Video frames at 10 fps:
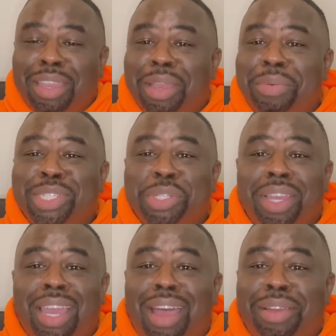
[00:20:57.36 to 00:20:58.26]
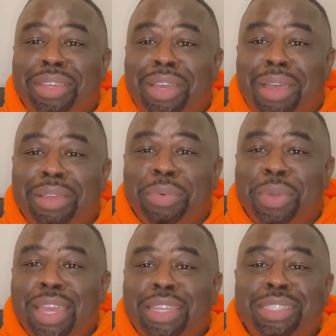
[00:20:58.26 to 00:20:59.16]
when Joy called her,
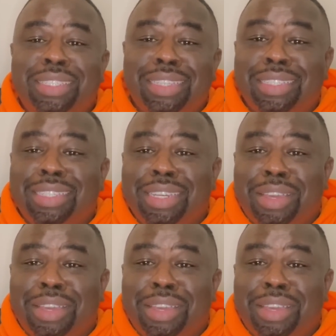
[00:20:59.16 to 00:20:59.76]
she said this in a